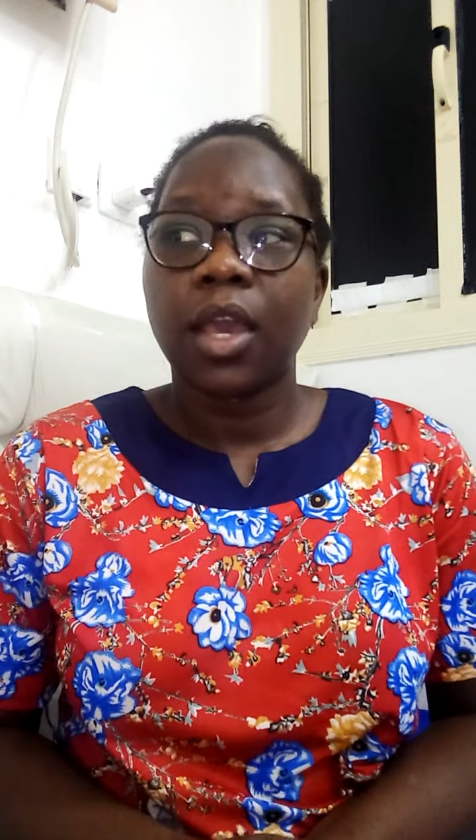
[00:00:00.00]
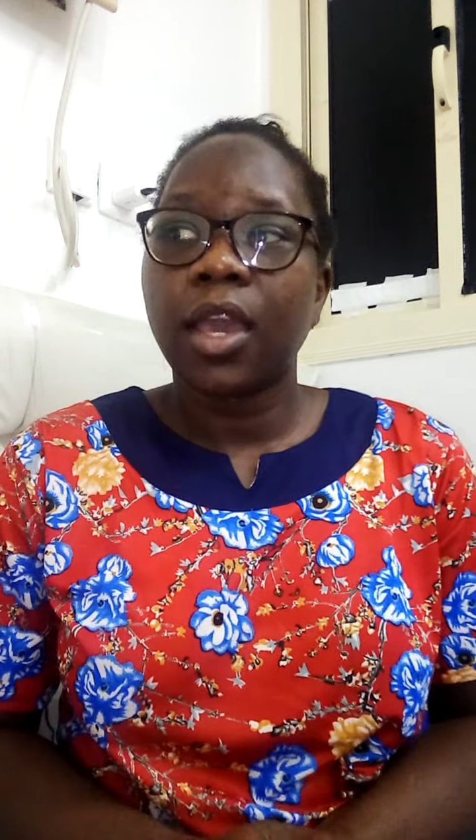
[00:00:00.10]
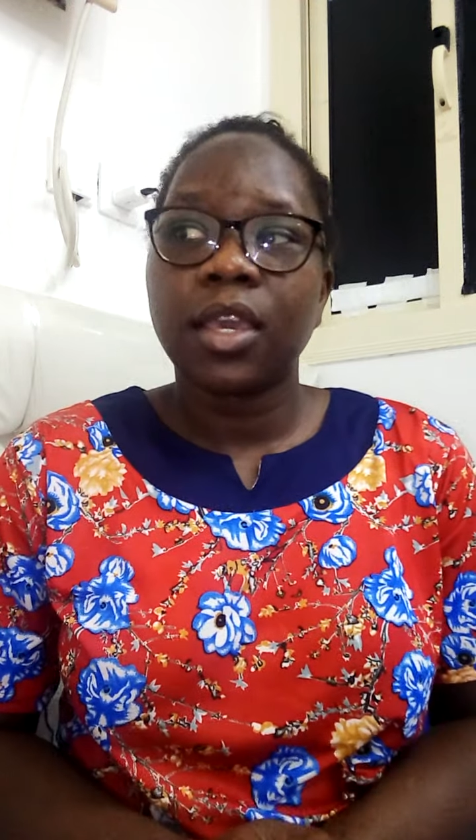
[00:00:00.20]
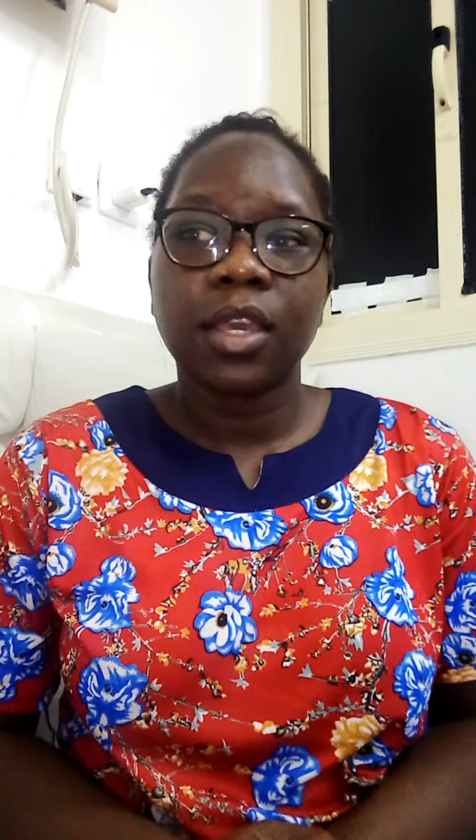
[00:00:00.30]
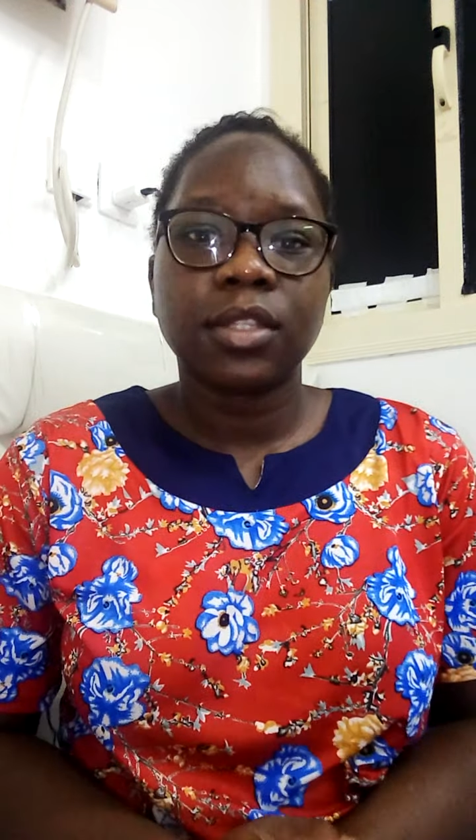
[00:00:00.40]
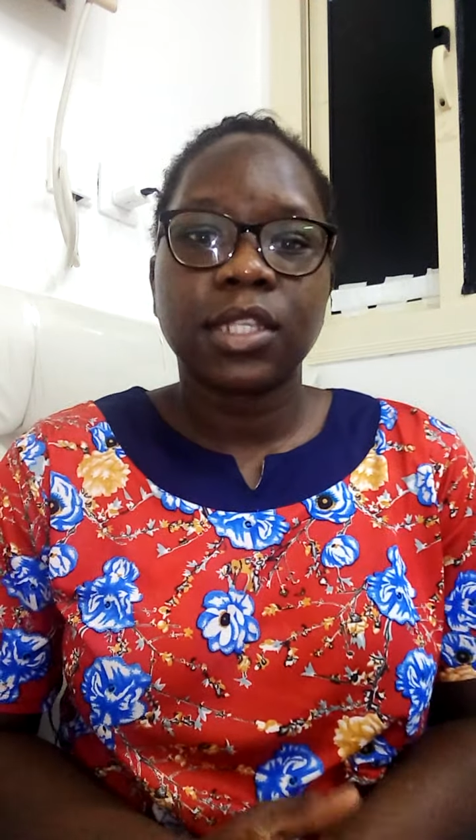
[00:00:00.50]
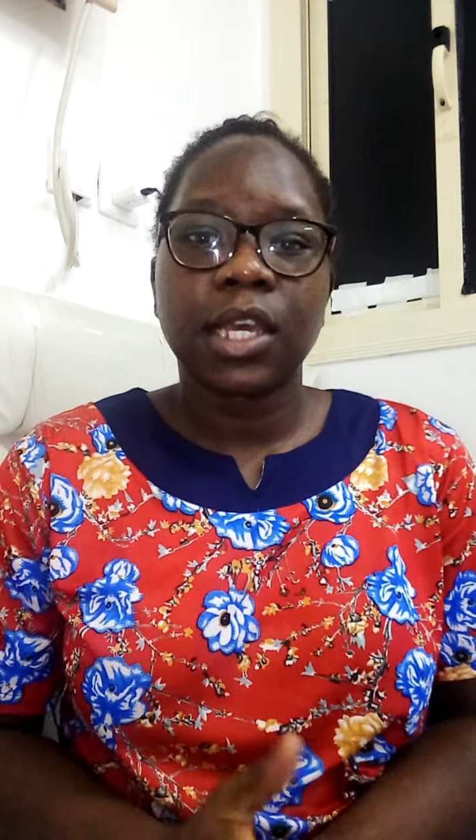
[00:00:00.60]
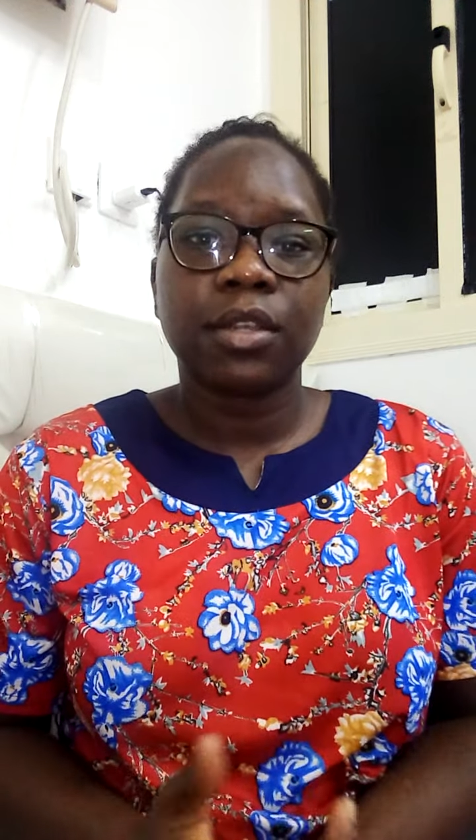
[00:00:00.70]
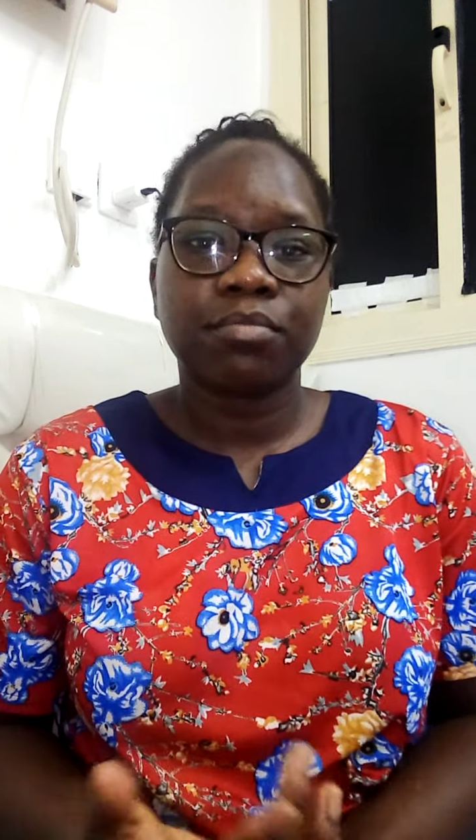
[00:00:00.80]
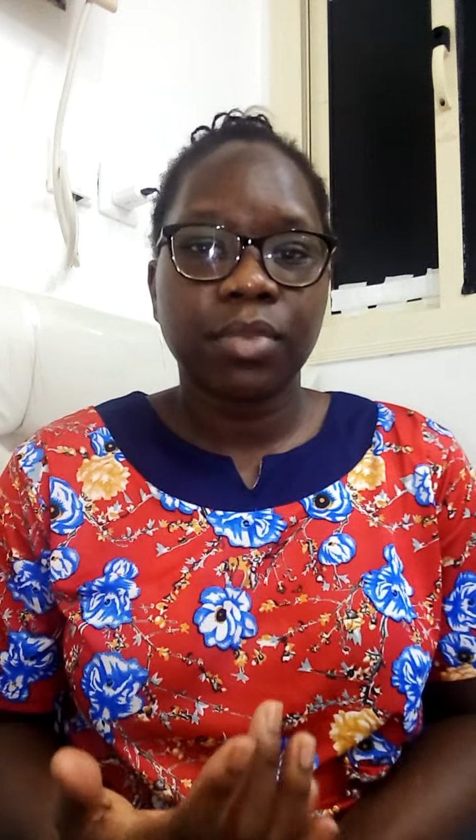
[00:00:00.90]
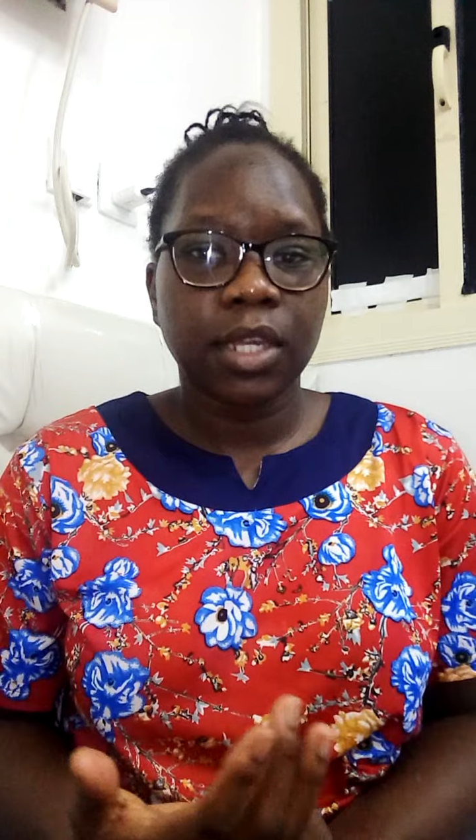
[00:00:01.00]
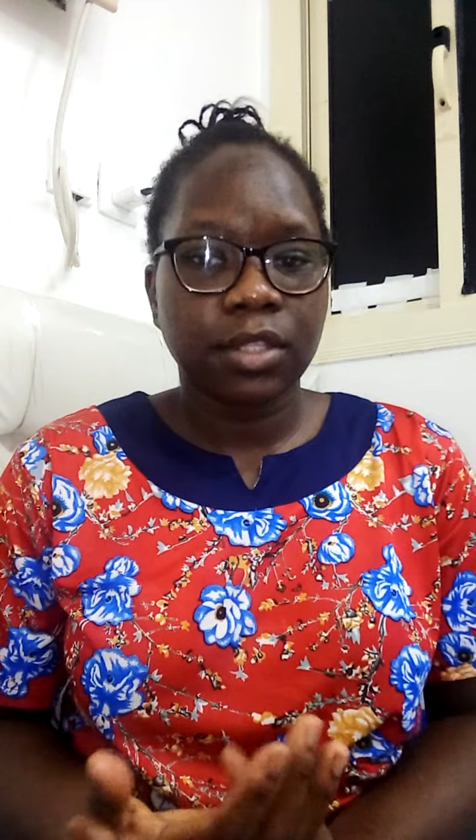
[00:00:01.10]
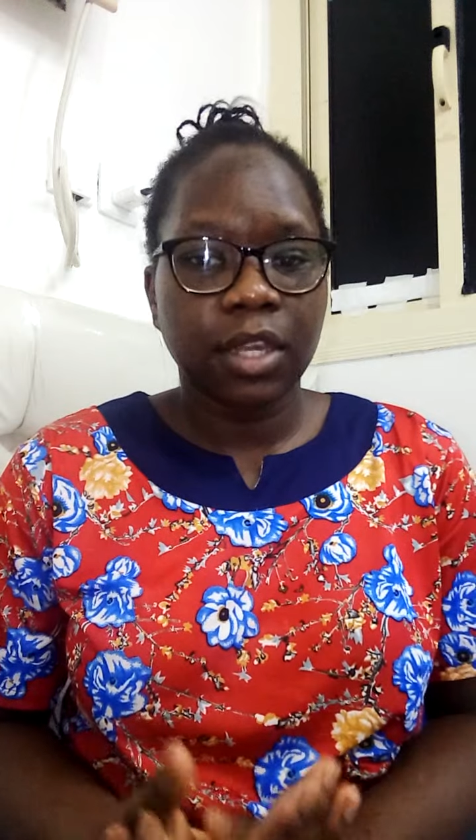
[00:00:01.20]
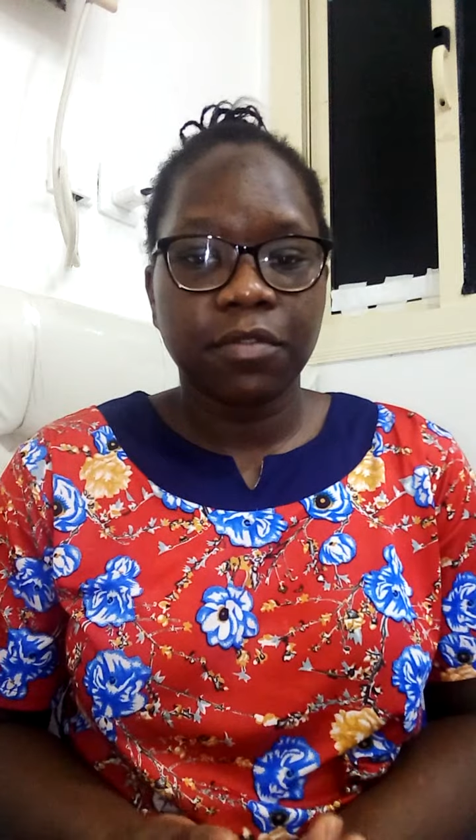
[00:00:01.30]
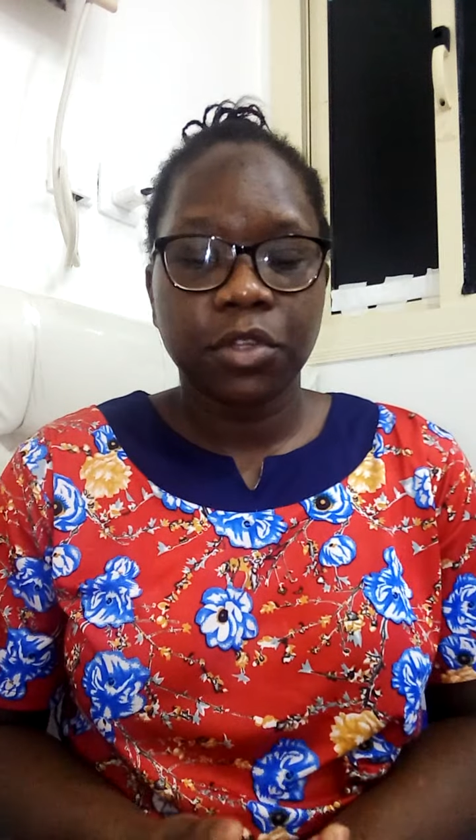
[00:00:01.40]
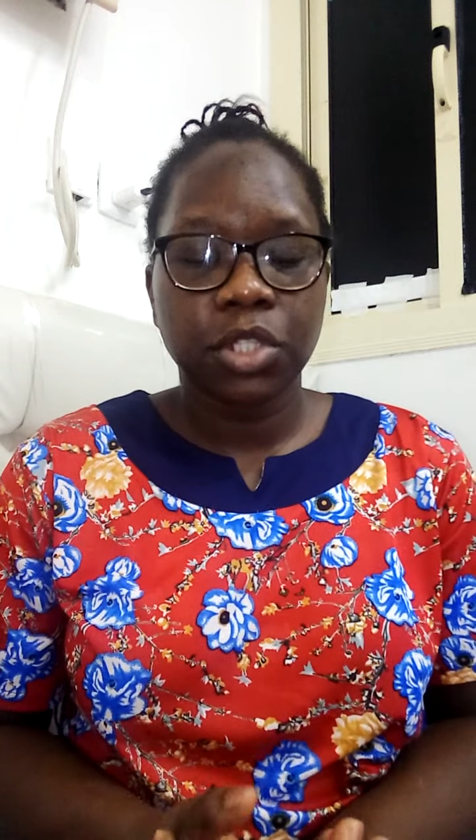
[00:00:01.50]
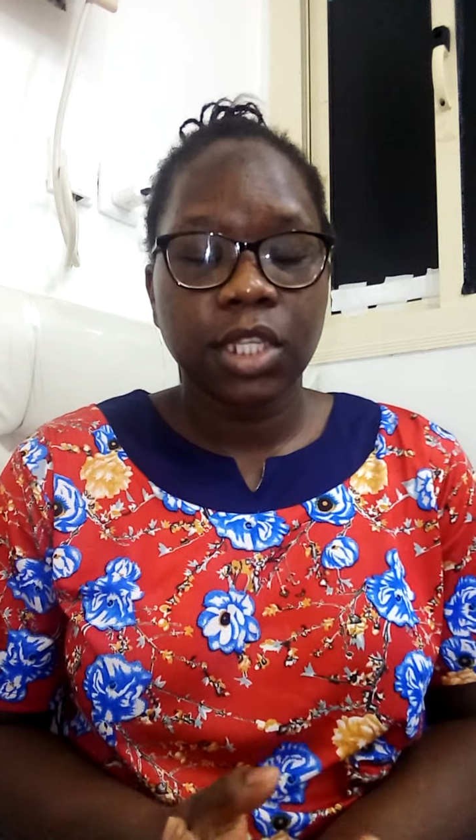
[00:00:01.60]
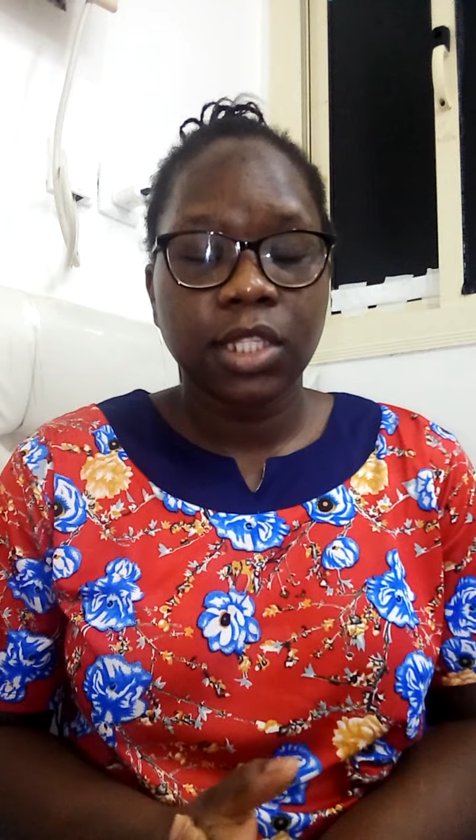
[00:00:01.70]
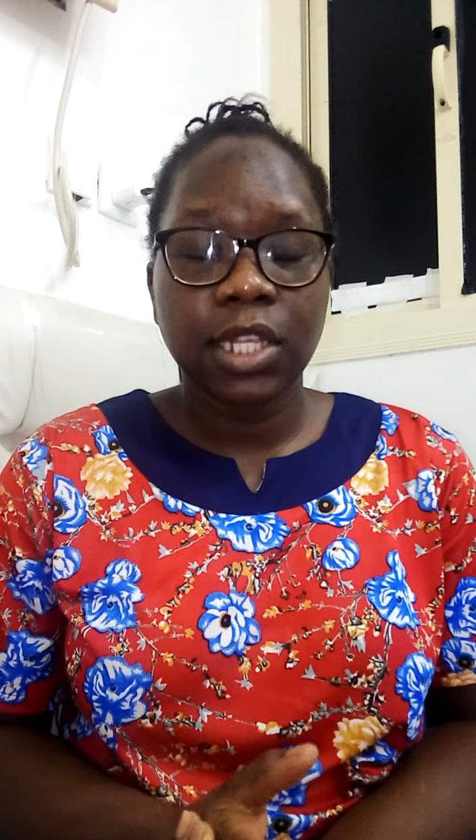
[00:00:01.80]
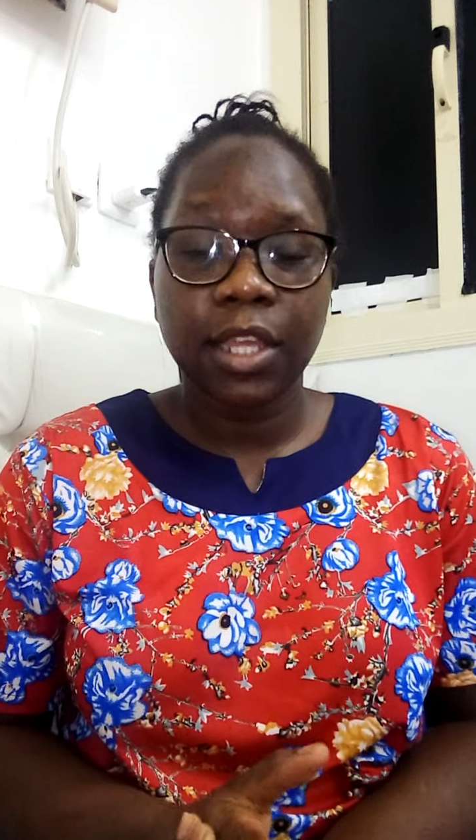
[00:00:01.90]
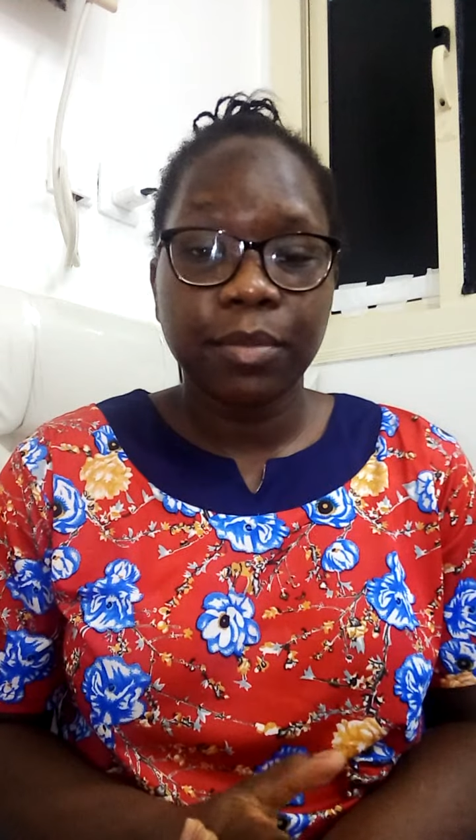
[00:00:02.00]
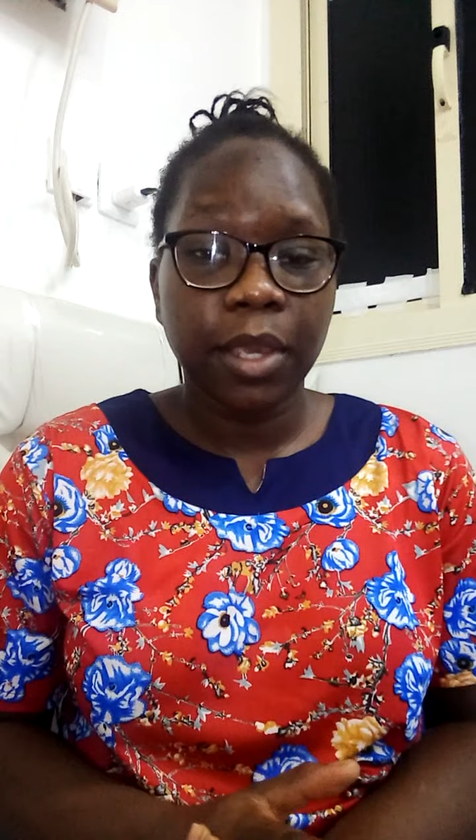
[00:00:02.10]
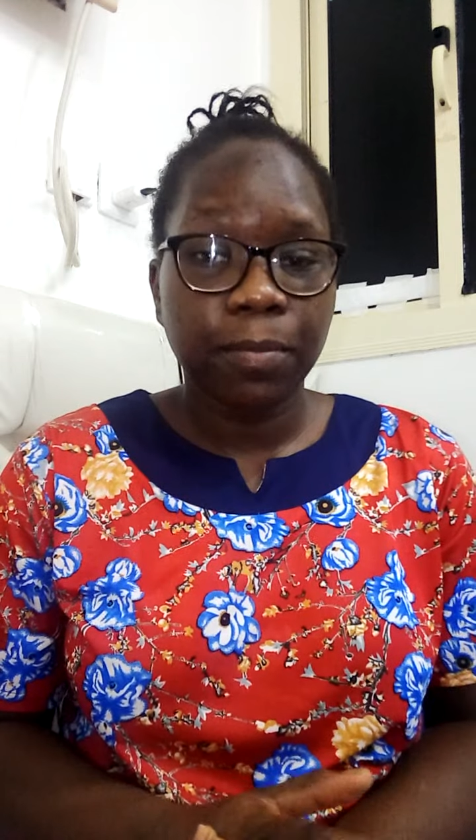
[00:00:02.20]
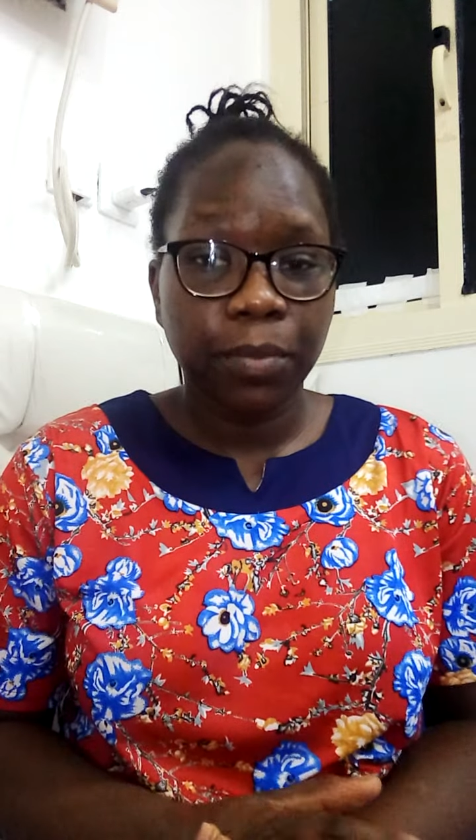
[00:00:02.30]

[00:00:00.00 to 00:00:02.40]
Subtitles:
I entered, but unfortunately my